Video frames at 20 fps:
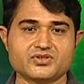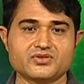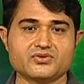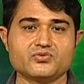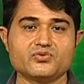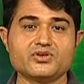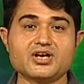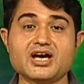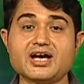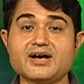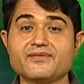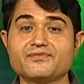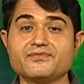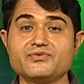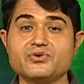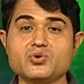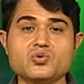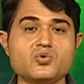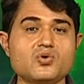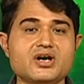We have
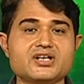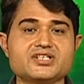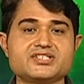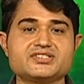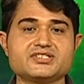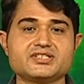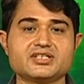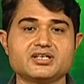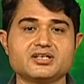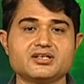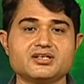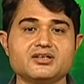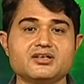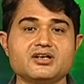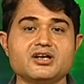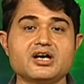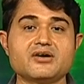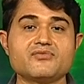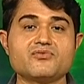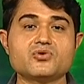no idea
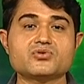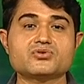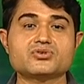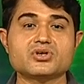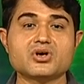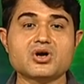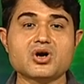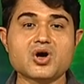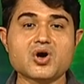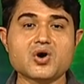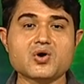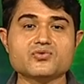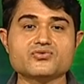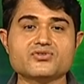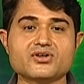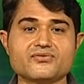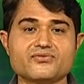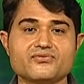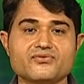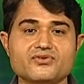about how
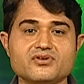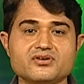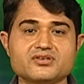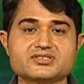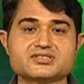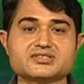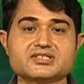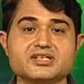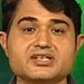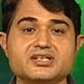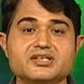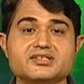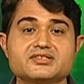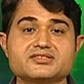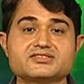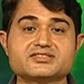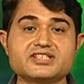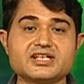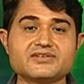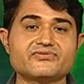the first
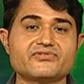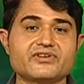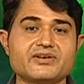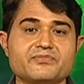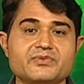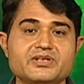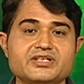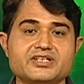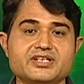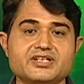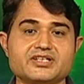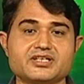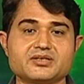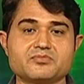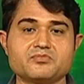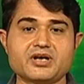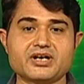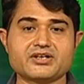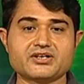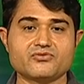self-replicating
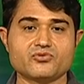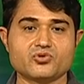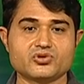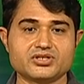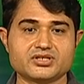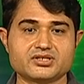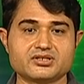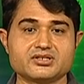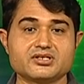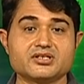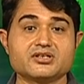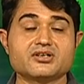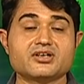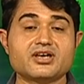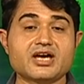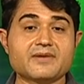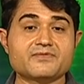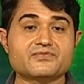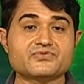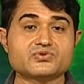metabolic
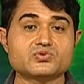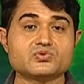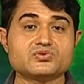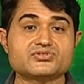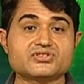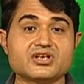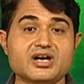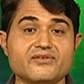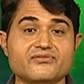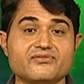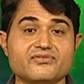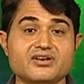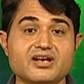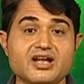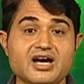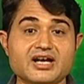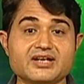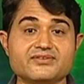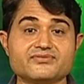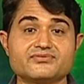capsules of
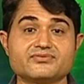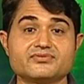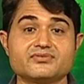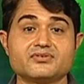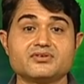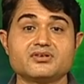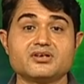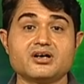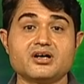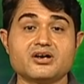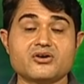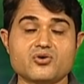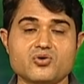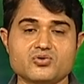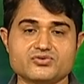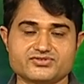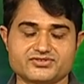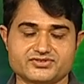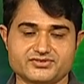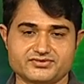life
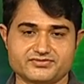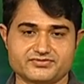arose.